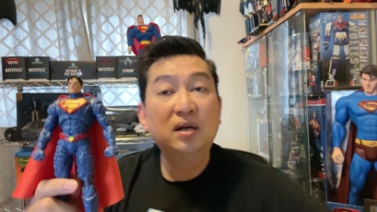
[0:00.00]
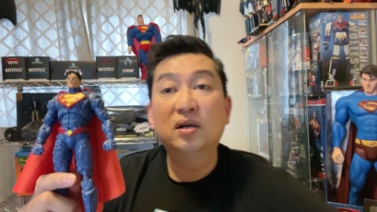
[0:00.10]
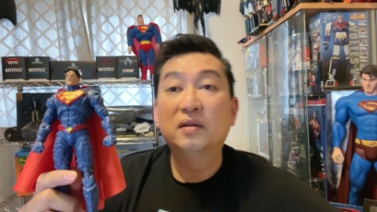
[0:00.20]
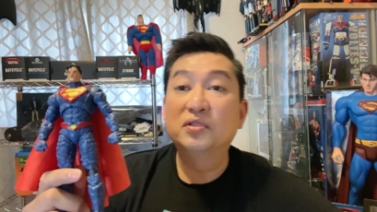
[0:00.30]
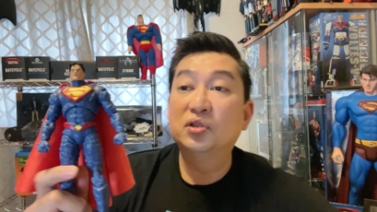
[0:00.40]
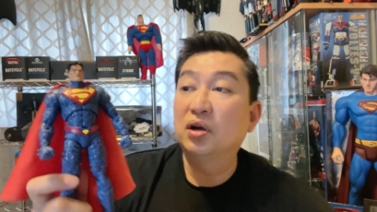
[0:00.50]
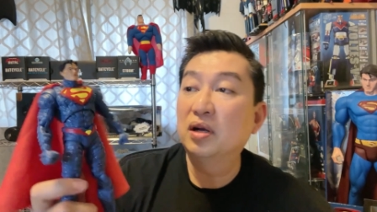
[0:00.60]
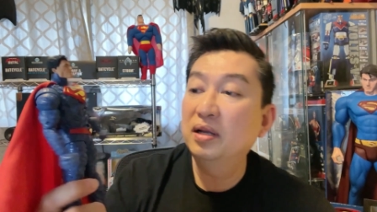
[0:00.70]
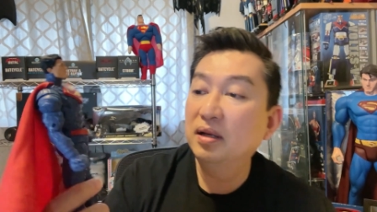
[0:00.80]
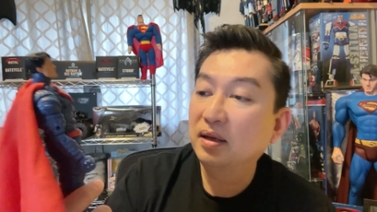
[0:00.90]
of
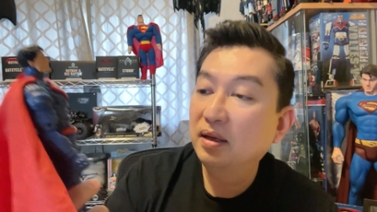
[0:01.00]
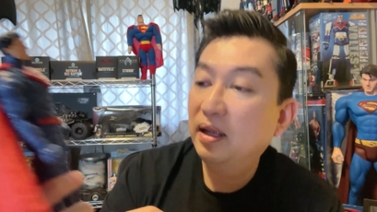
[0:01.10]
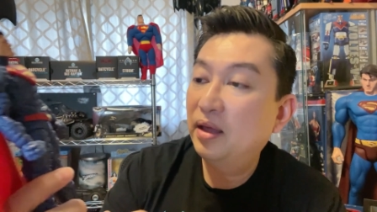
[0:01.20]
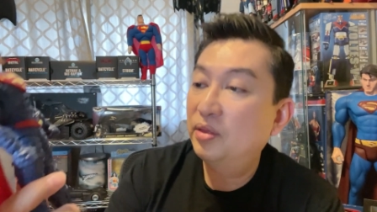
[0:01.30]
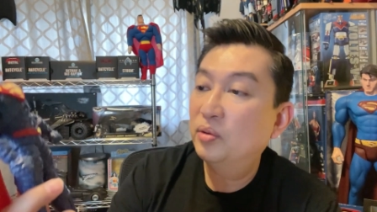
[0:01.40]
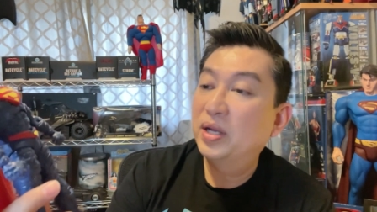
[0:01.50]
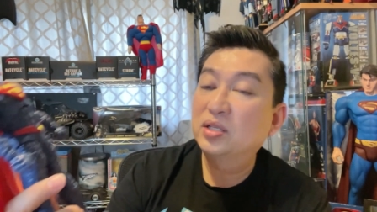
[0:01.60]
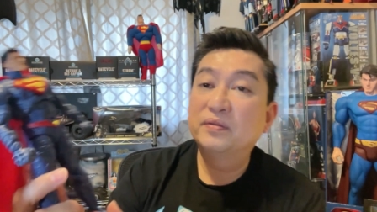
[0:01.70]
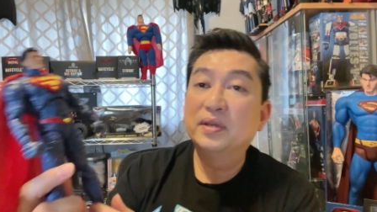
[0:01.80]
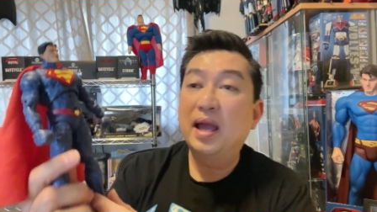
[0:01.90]
Zod and the
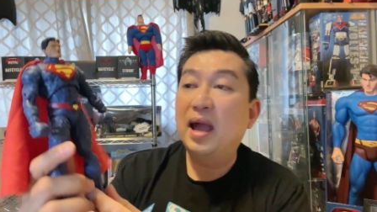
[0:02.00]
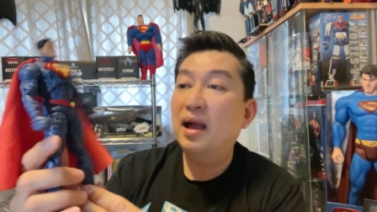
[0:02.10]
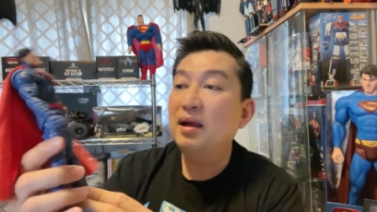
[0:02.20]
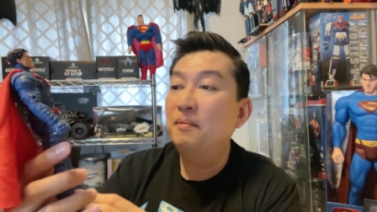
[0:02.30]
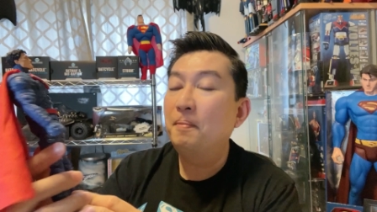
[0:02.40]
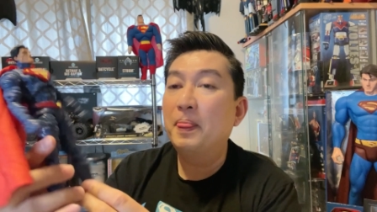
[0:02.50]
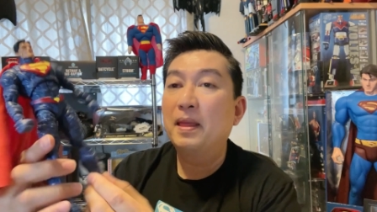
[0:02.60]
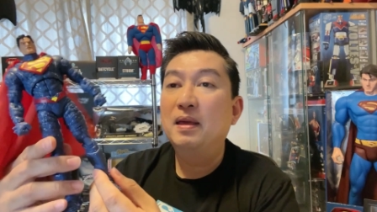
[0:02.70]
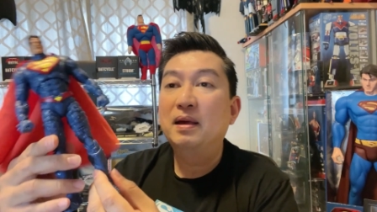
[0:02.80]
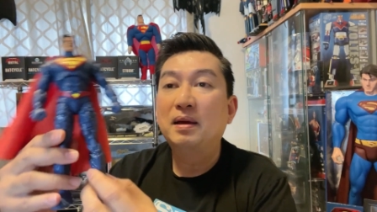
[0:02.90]
rest of the gang.
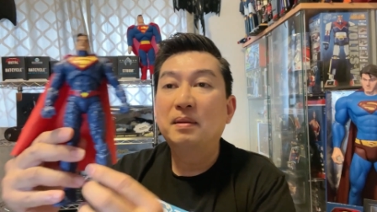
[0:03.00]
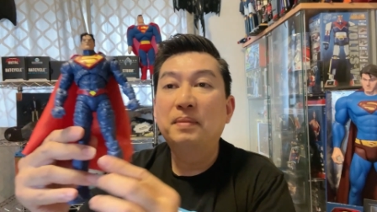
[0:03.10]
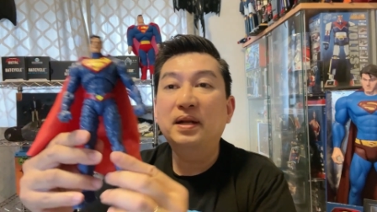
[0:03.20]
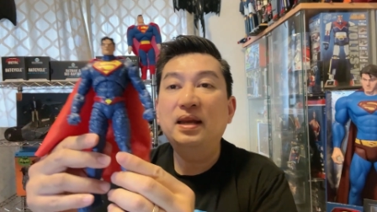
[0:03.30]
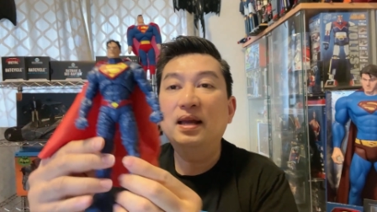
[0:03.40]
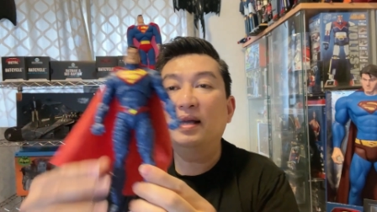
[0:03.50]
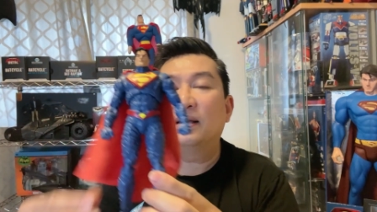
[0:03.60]
But yeah,